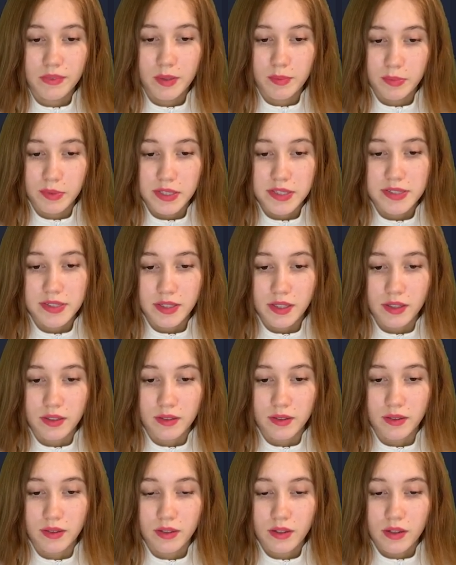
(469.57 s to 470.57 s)
Plus
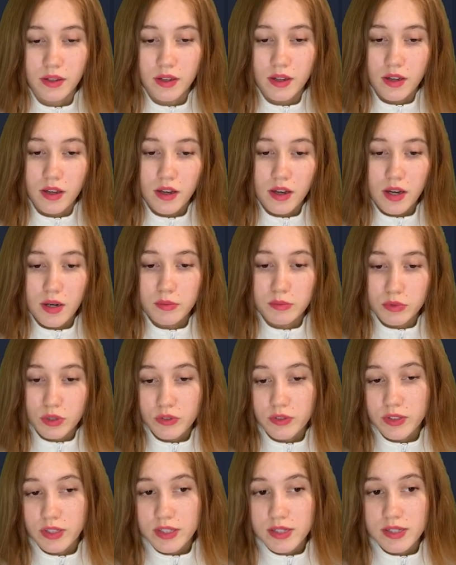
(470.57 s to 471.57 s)
deal.
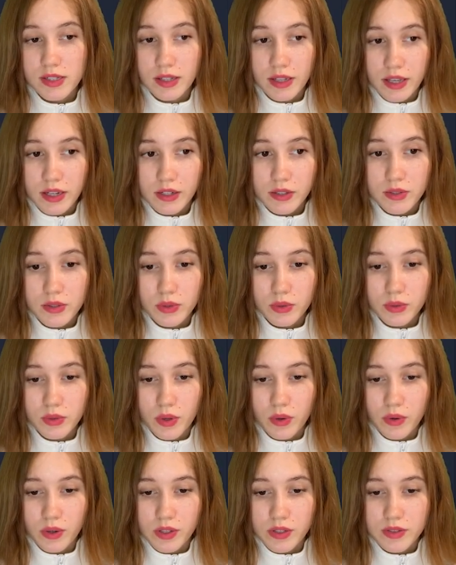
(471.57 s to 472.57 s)
Profit is
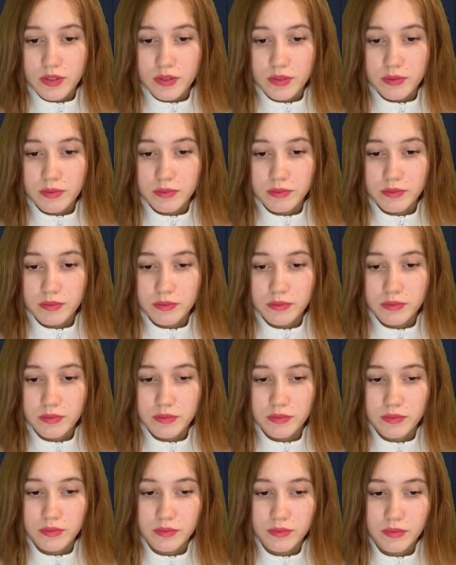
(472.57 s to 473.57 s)
$92.
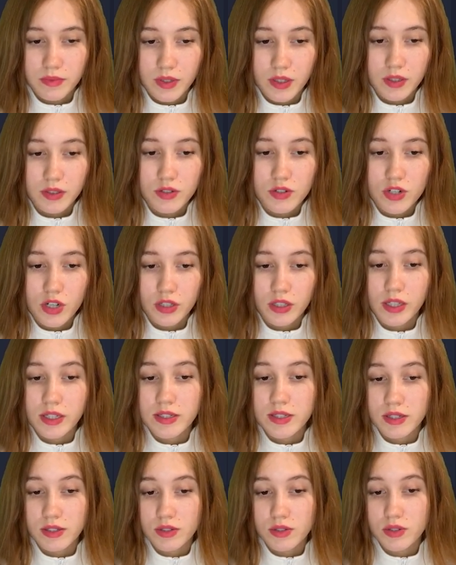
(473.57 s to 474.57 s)
And the chat
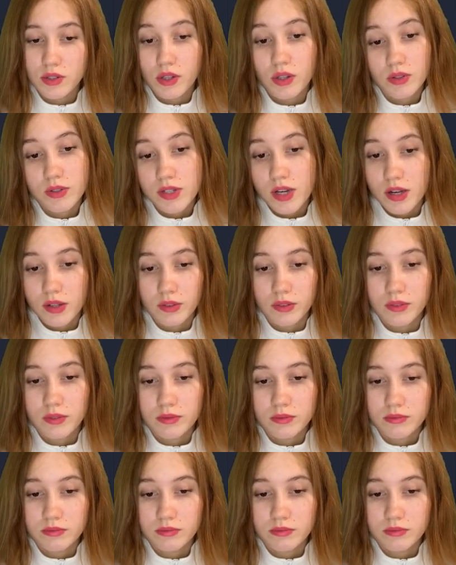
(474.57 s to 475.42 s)
continues to go down.